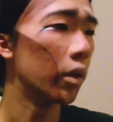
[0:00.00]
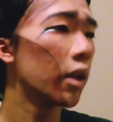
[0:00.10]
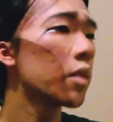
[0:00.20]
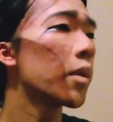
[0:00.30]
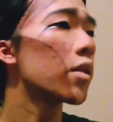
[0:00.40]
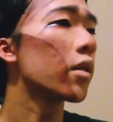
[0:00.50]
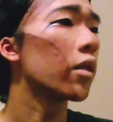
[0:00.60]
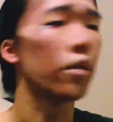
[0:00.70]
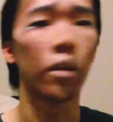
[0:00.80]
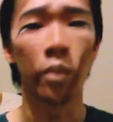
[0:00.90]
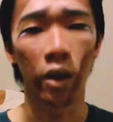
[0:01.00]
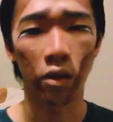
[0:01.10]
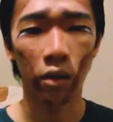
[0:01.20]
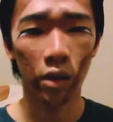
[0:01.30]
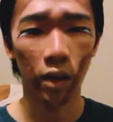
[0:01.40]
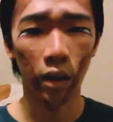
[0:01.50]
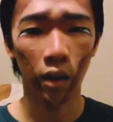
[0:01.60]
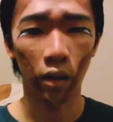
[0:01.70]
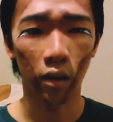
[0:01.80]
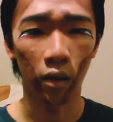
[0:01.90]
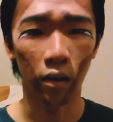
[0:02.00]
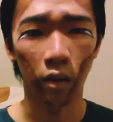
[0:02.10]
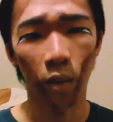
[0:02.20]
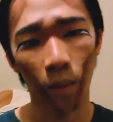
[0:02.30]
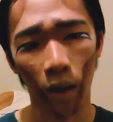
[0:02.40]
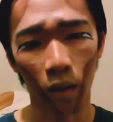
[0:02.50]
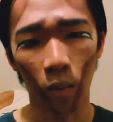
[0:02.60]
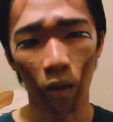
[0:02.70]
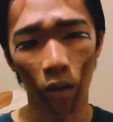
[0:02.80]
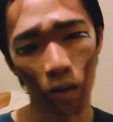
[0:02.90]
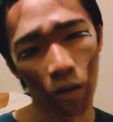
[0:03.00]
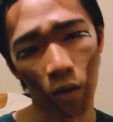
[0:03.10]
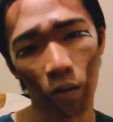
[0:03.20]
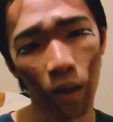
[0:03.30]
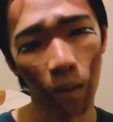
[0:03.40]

But that's basically what the blush looks like, and I'll be back in a bit to show you